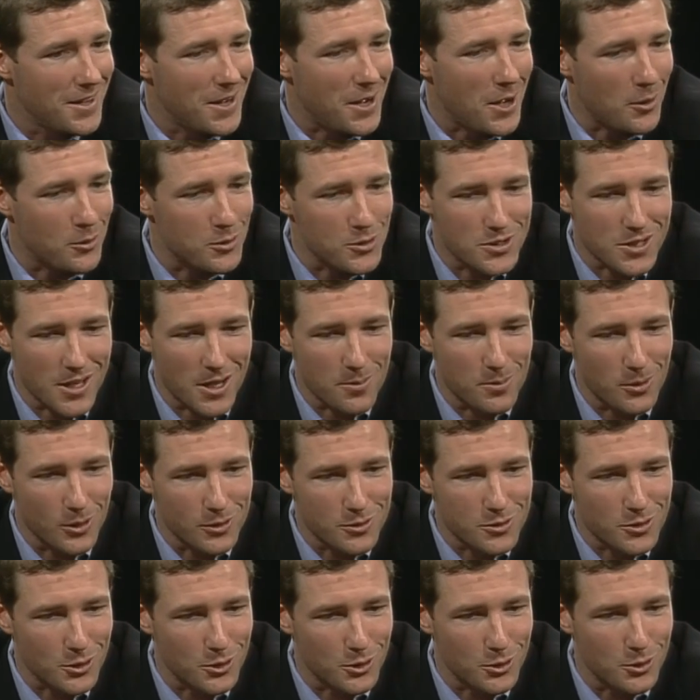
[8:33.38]
I was
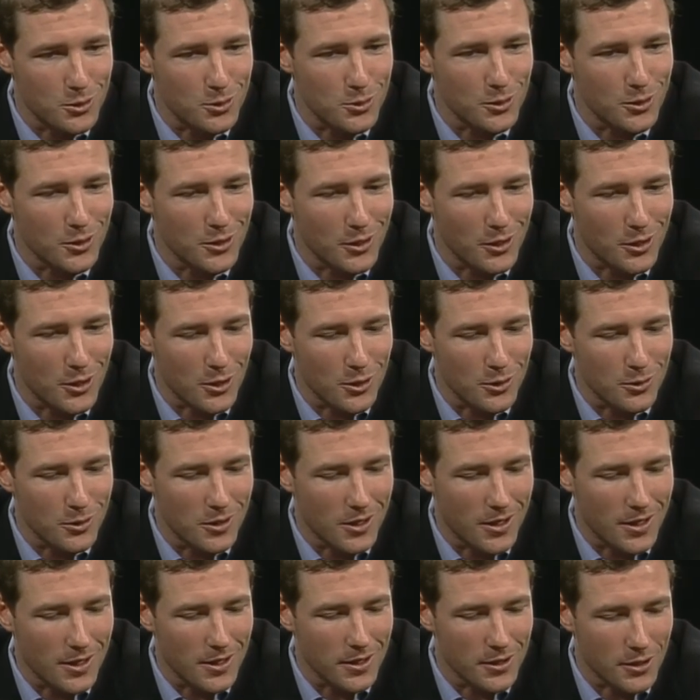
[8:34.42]
able to,
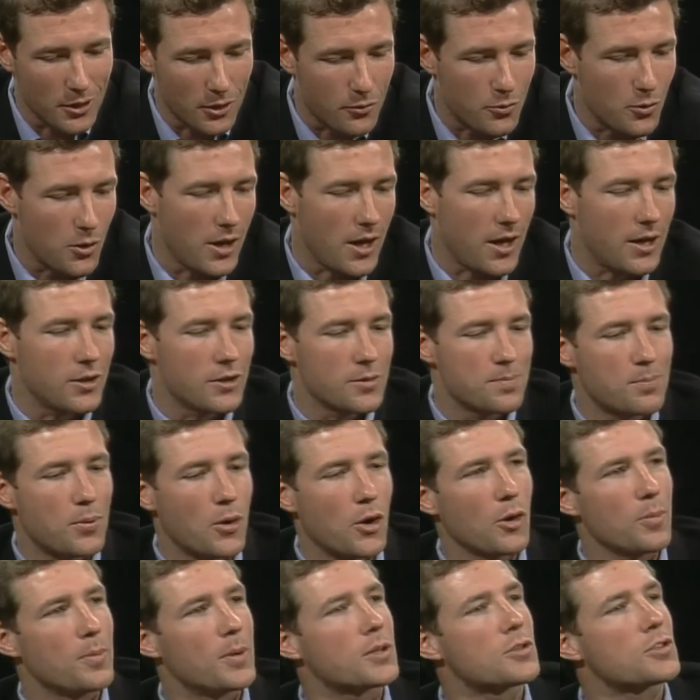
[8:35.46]
if we had a
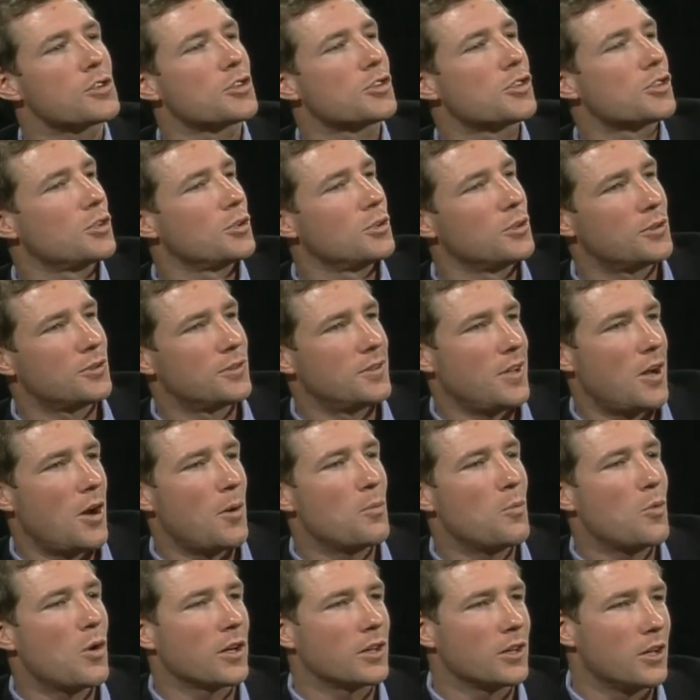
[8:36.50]
permit to shoot
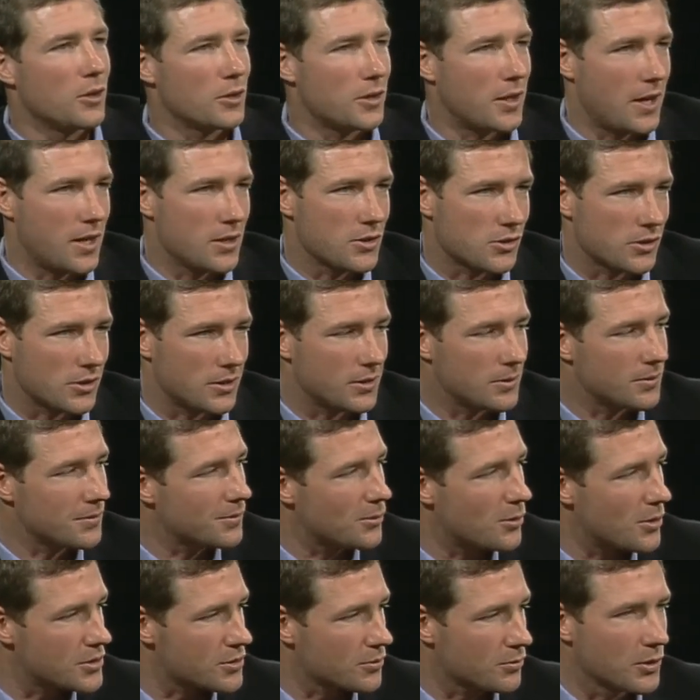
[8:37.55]
on one location and
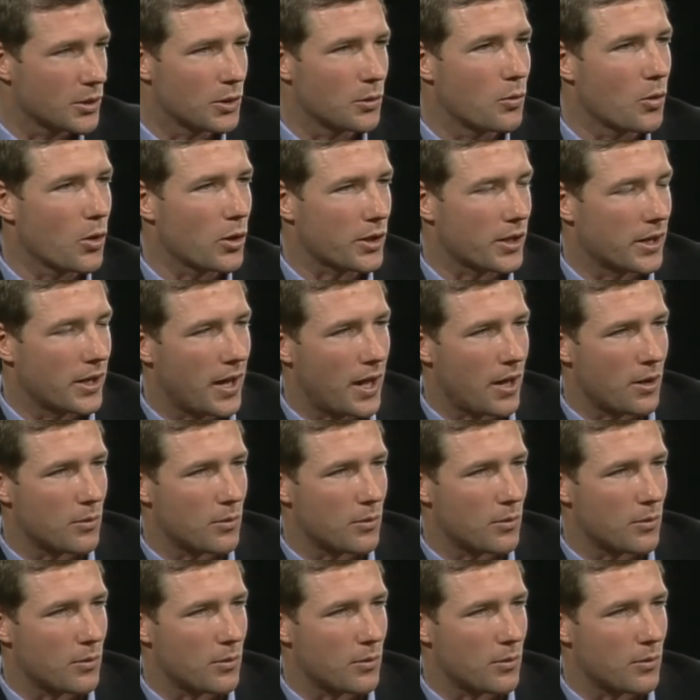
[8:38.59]
it wasn't really working